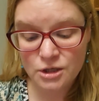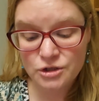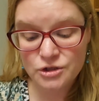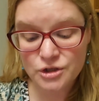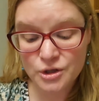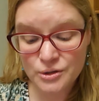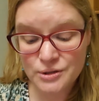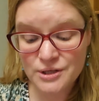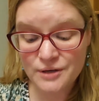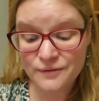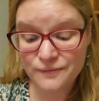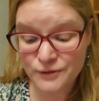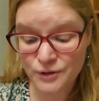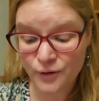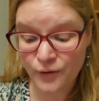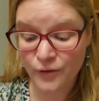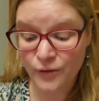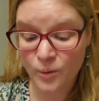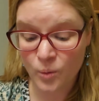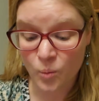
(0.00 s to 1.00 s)
Joseph
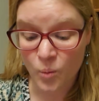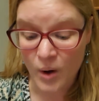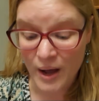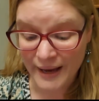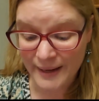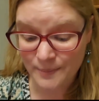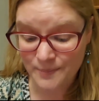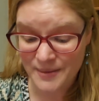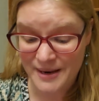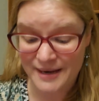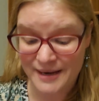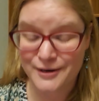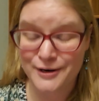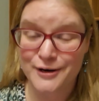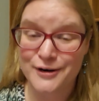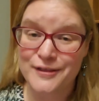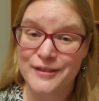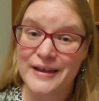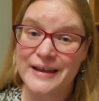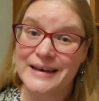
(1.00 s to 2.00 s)
told the
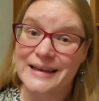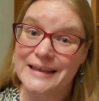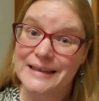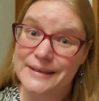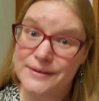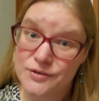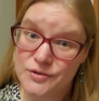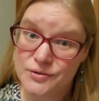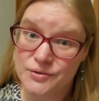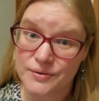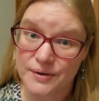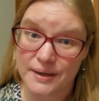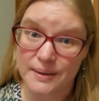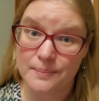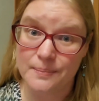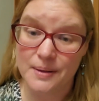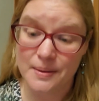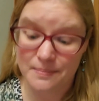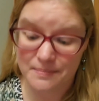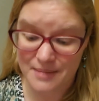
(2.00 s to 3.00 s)
winemaker that his
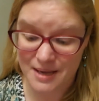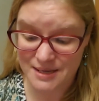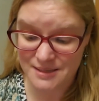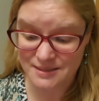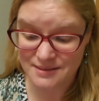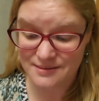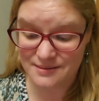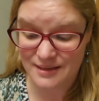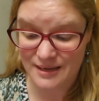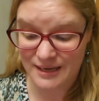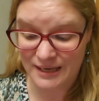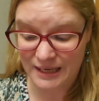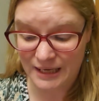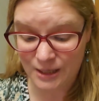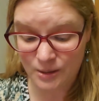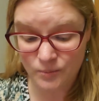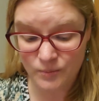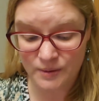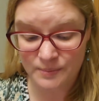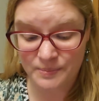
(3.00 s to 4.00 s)
dream meant that
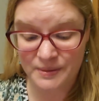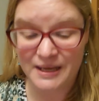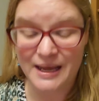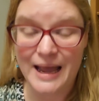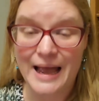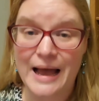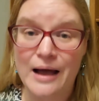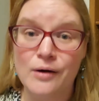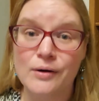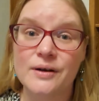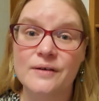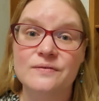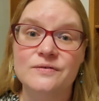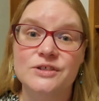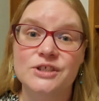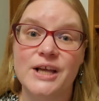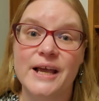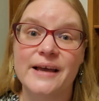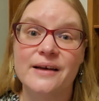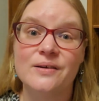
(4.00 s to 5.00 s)
he would be out of
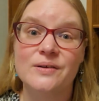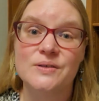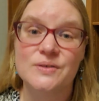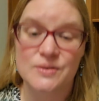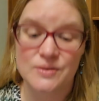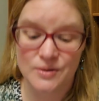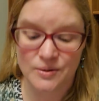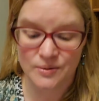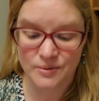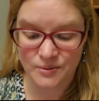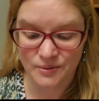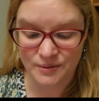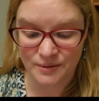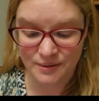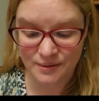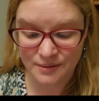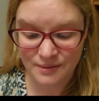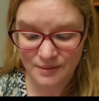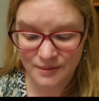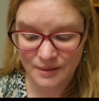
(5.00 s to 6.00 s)
jail soon.
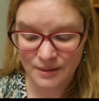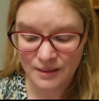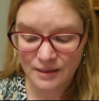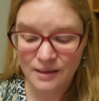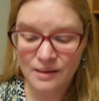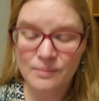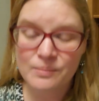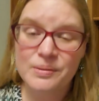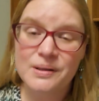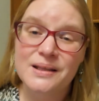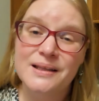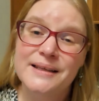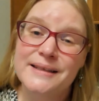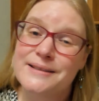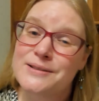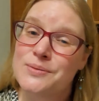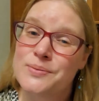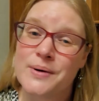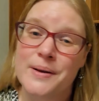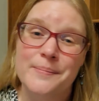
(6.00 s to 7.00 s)

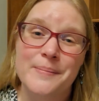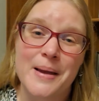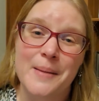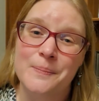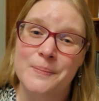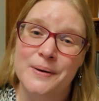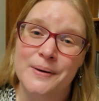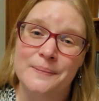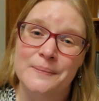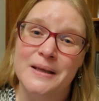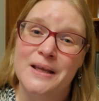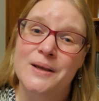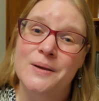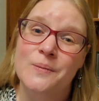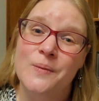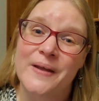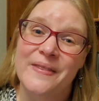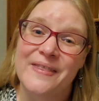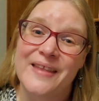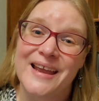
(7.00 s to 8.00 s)
Please remember me
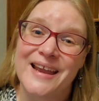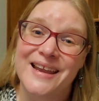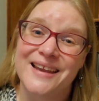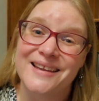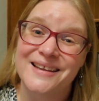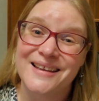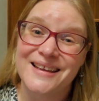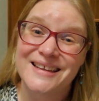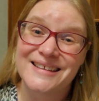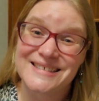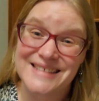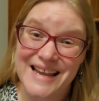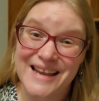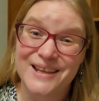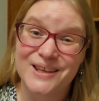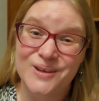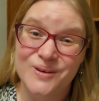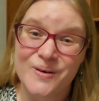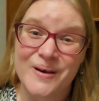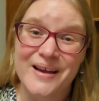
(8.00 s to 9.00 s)
when they
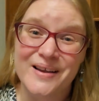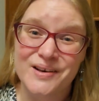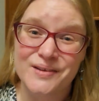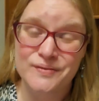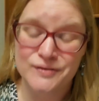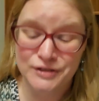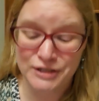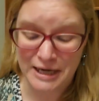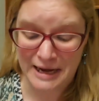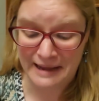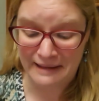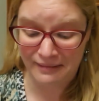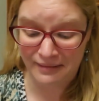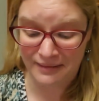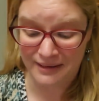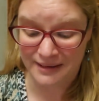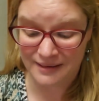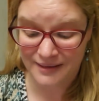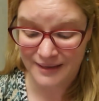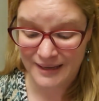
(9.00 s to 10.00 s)
take you out of jail
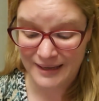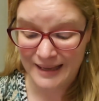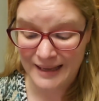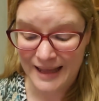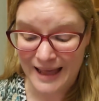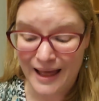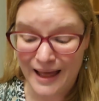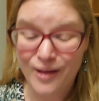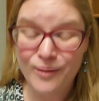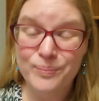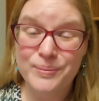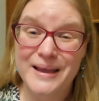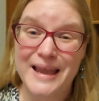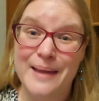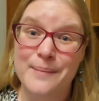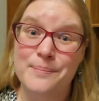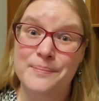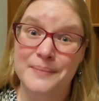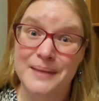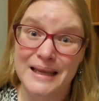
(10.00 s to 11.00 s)
and help
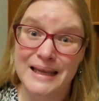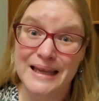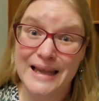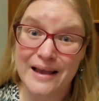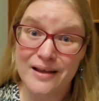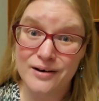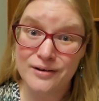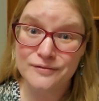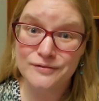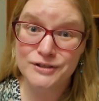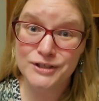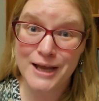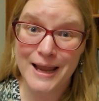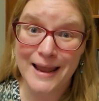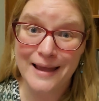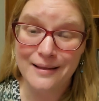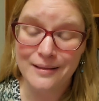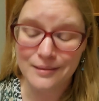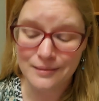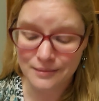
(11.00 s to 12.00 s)
get me out of
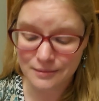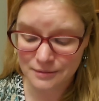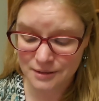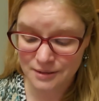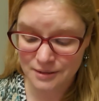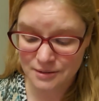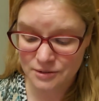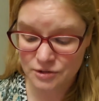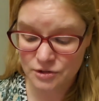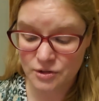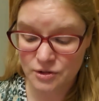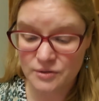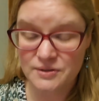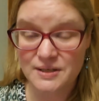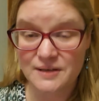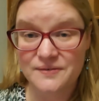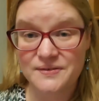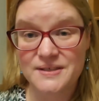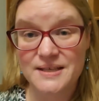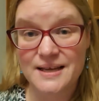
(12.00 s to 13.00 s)
jail,
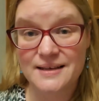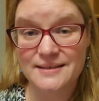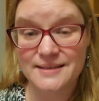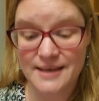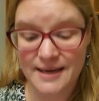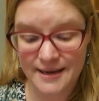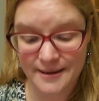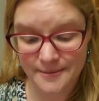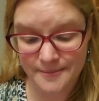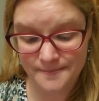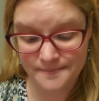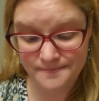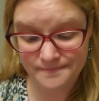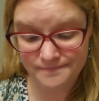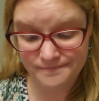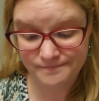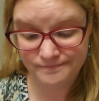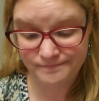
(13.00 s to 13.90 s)
Joseph said to him.